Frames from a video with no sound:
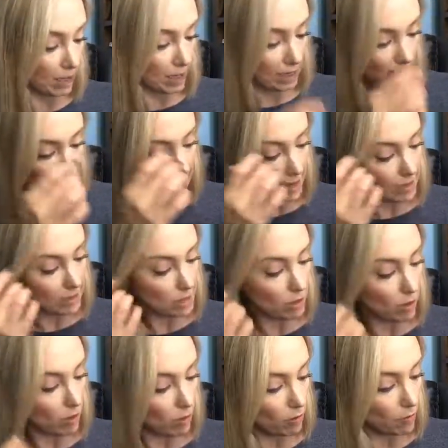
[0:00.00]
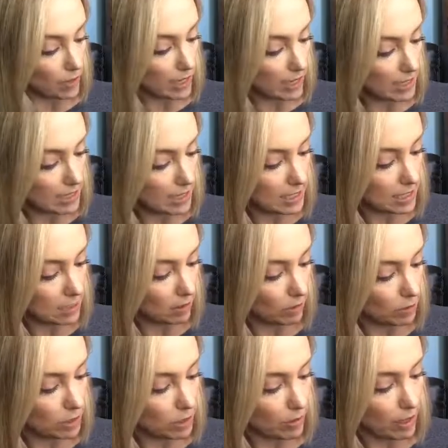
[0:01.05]
And so because this is a
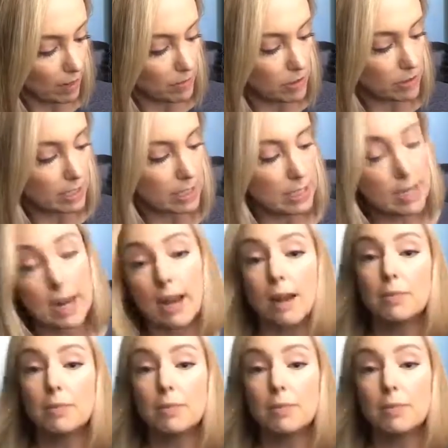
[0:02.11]
loose one I'm using today,